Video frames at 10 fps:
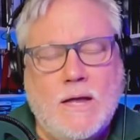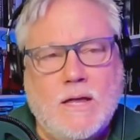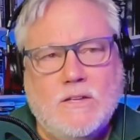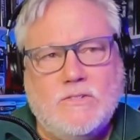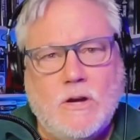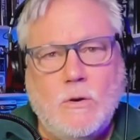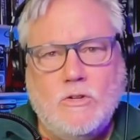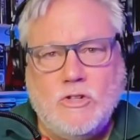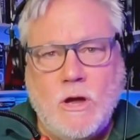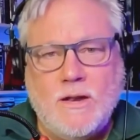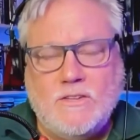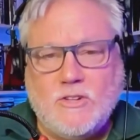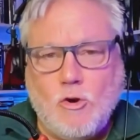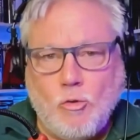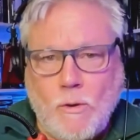So John has
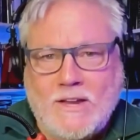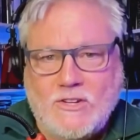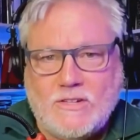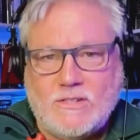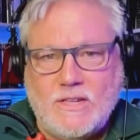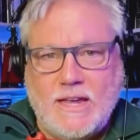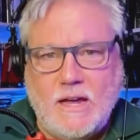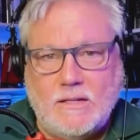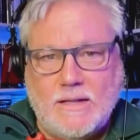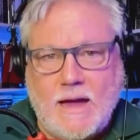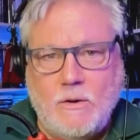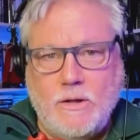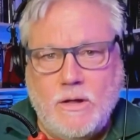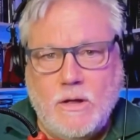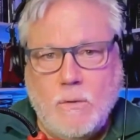graciously
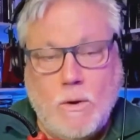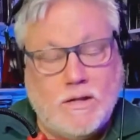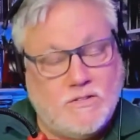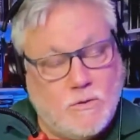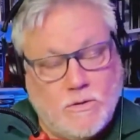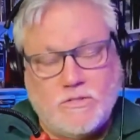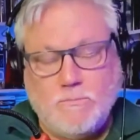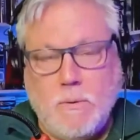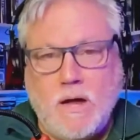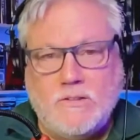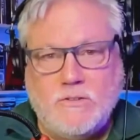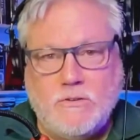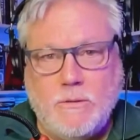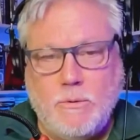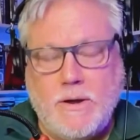allowed, well, he's going to sponsor
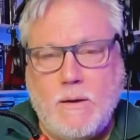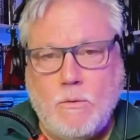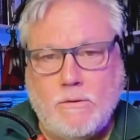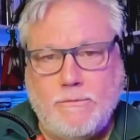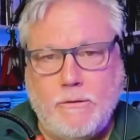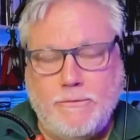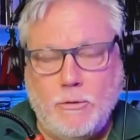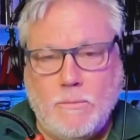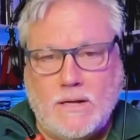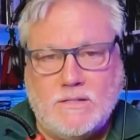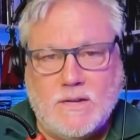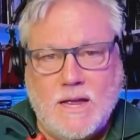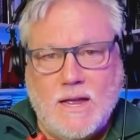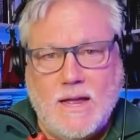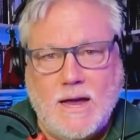the Burnett Work for a few months,
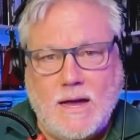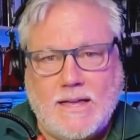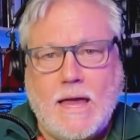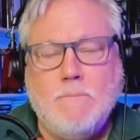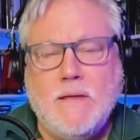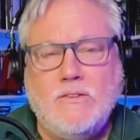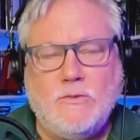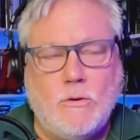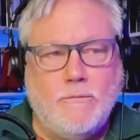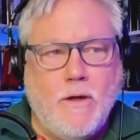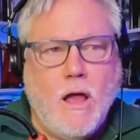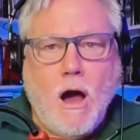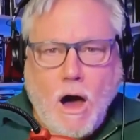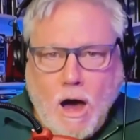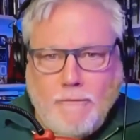get me sort of
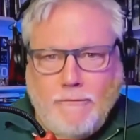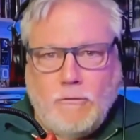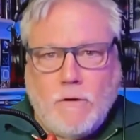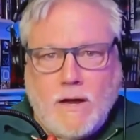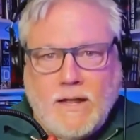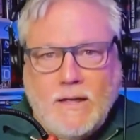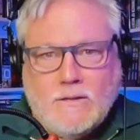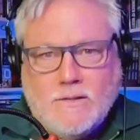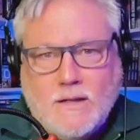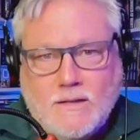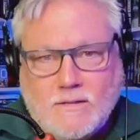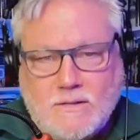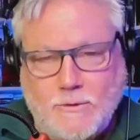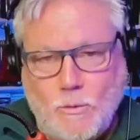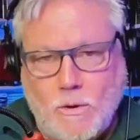off and running, as
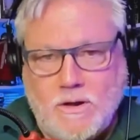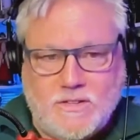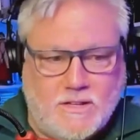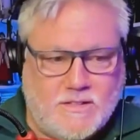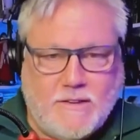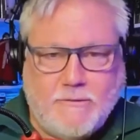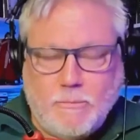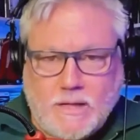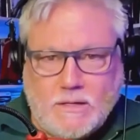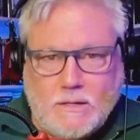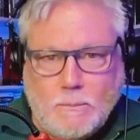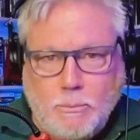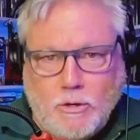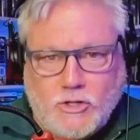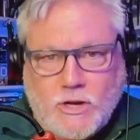if you were. He's given me a little
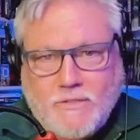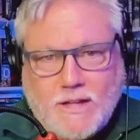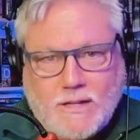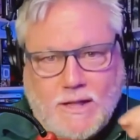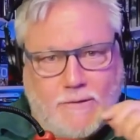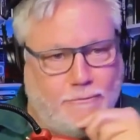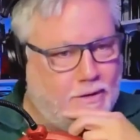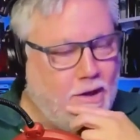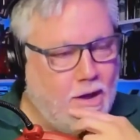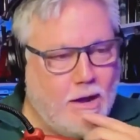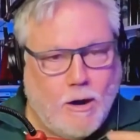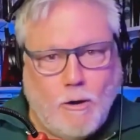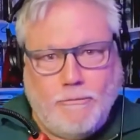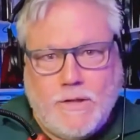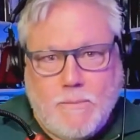push off the cliff, and
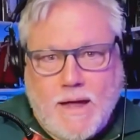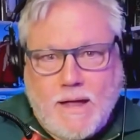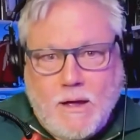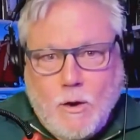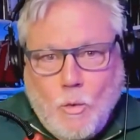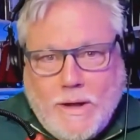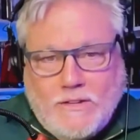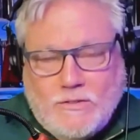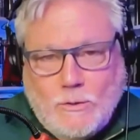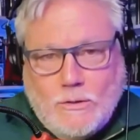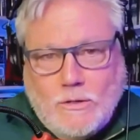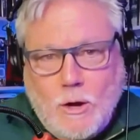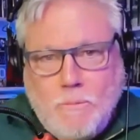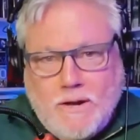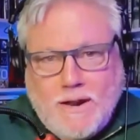hopefully my wingsuit will
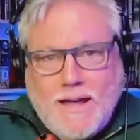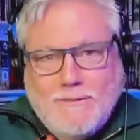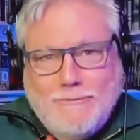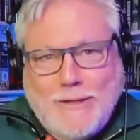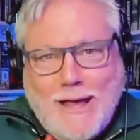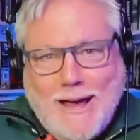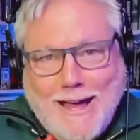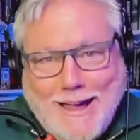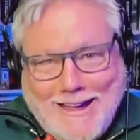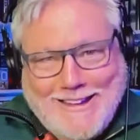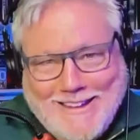open and I can fly,